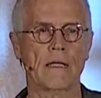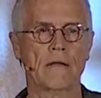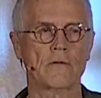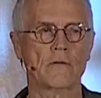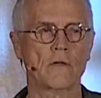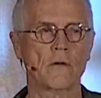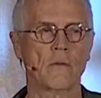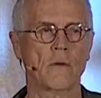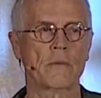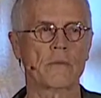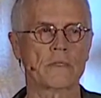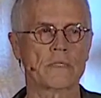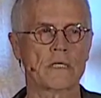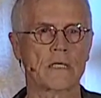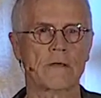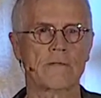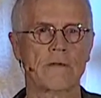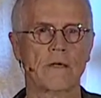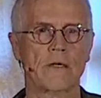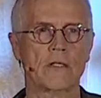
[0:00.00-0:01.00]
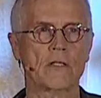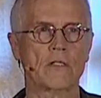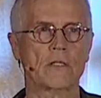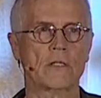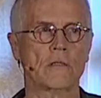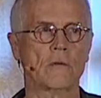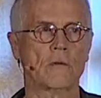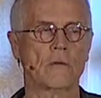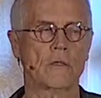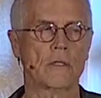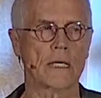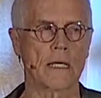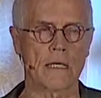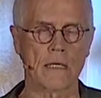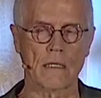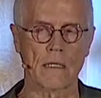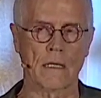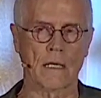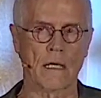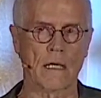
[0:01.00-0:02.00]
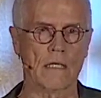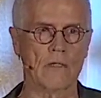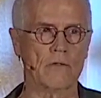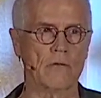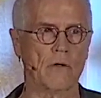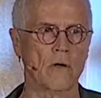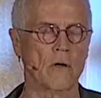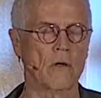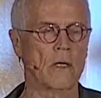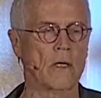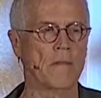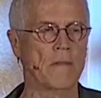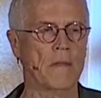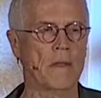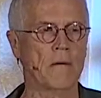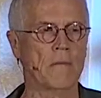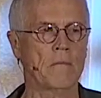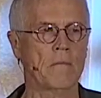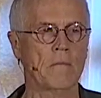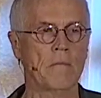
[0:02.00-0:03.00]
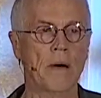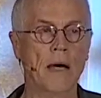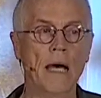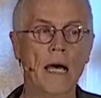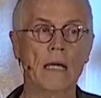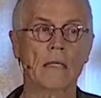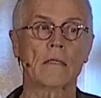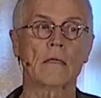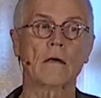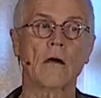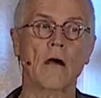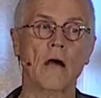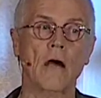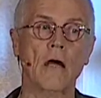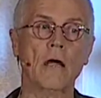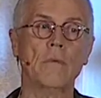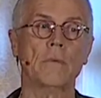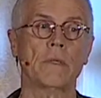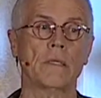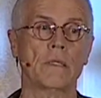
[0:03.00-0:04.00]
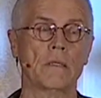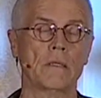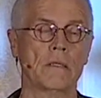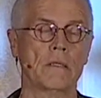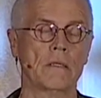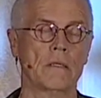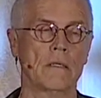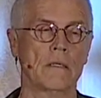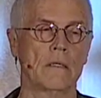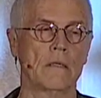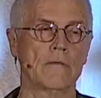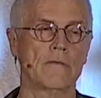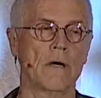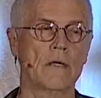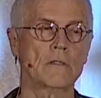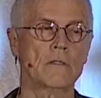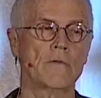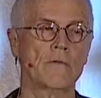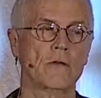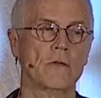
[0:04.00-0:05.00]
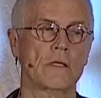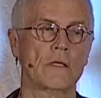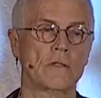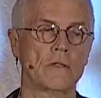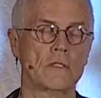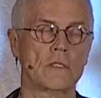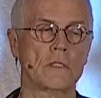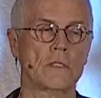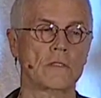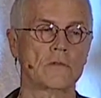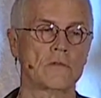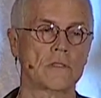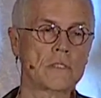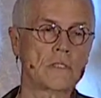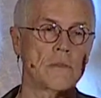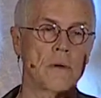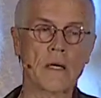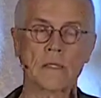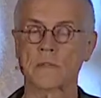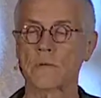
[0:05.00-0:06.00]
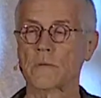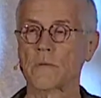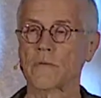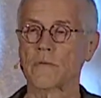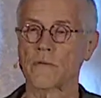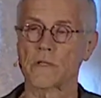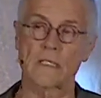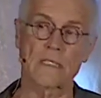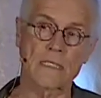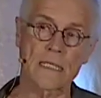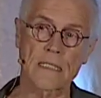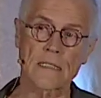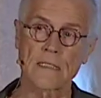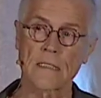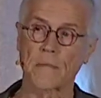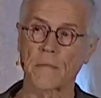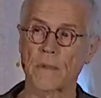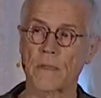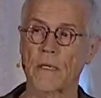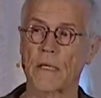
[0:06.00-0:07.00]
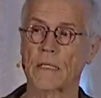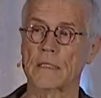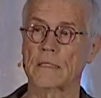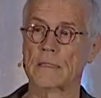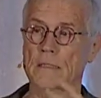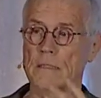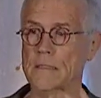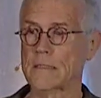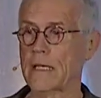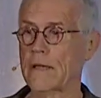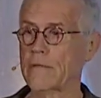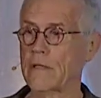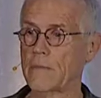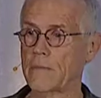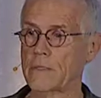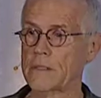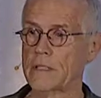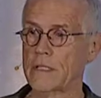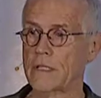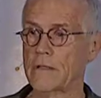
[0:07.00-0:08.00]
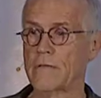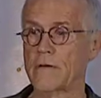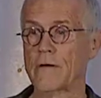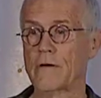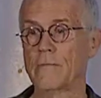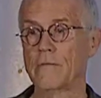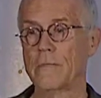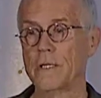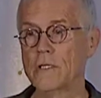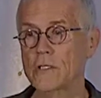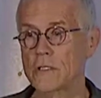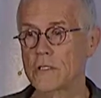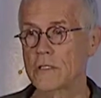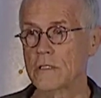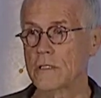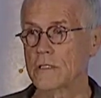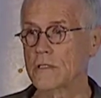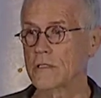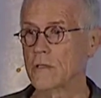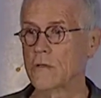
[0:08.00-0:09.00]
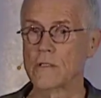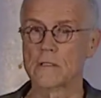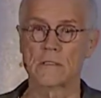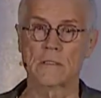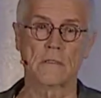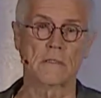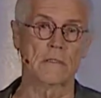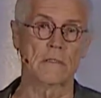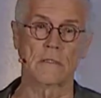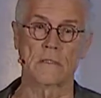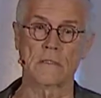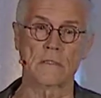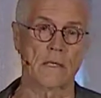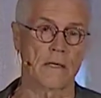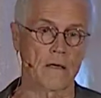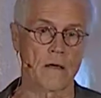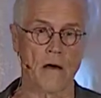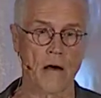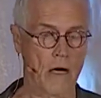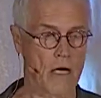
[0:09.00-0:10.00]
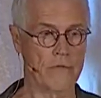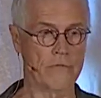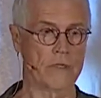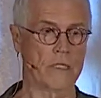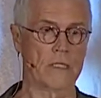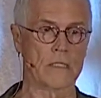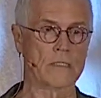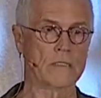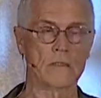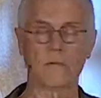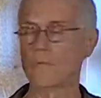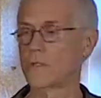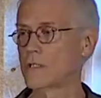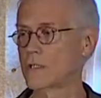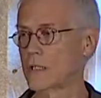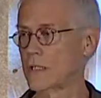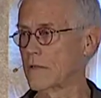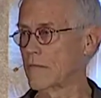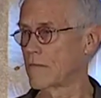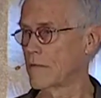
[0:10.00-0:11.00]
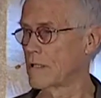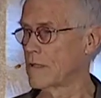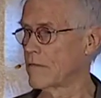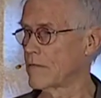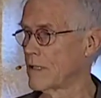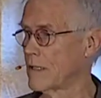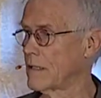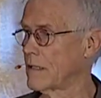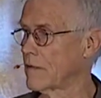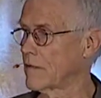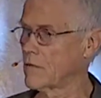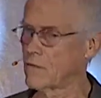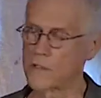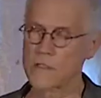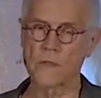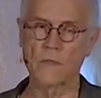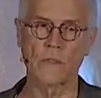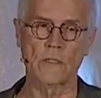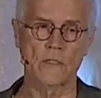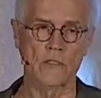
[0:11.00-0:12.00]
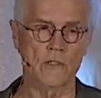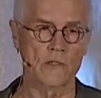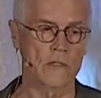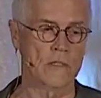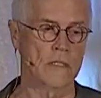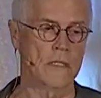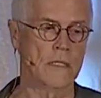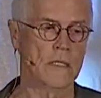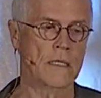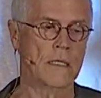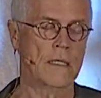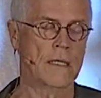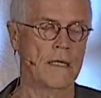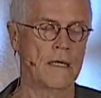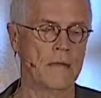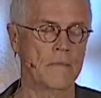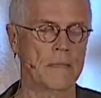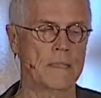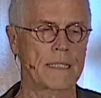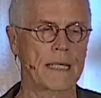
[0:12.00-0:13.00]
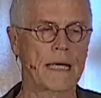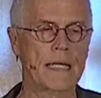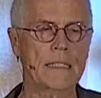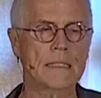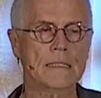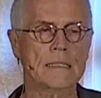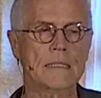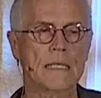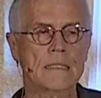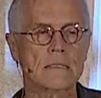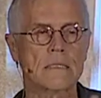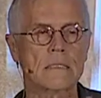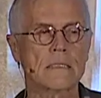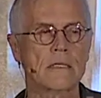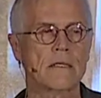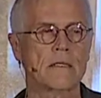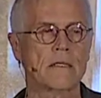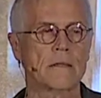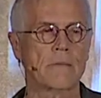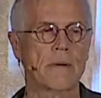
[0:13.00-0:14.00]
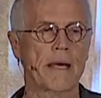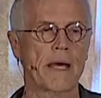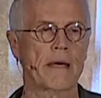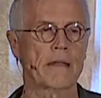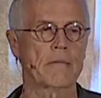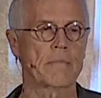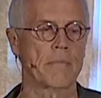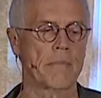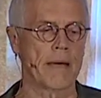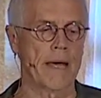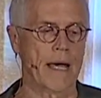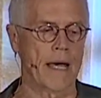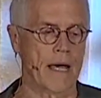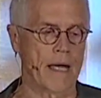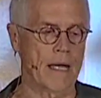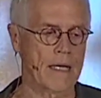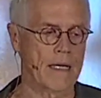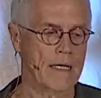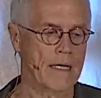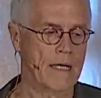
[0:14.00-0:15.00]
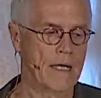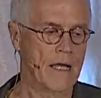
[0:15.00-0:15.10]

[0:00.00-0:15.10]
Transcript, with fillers: There's only 1% of our energy in the world, not counting hydro. But carbon fossil fuel energy is responsible for 60 plus to 70% of our emissions, so it's just like obvious that we should get rid of it. Of course we should, but that isn't necessarily the path back.